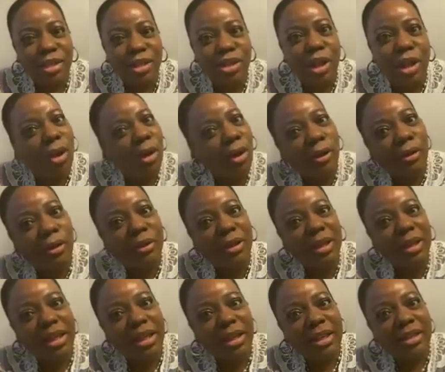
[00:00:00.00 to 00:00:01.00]
saw
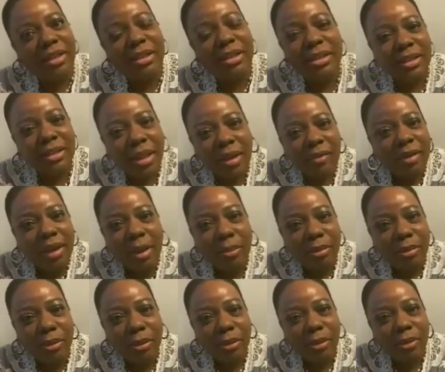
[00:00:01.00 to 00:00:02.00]
the stuff
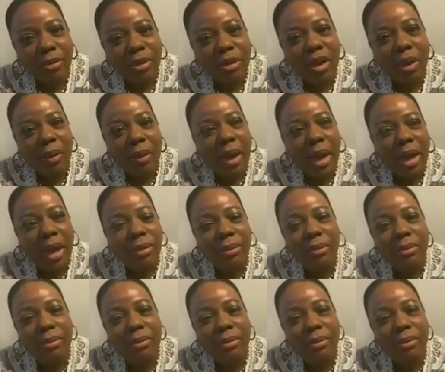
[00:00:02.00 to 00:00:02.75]
come through. I